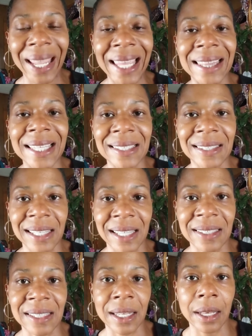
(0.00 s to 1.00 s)
in the
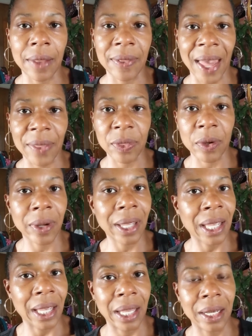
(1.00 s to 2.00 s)
season that they're
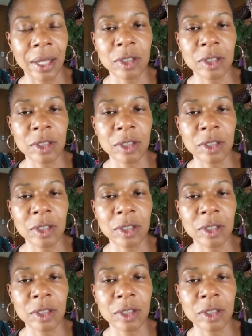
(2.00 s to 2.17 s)
in.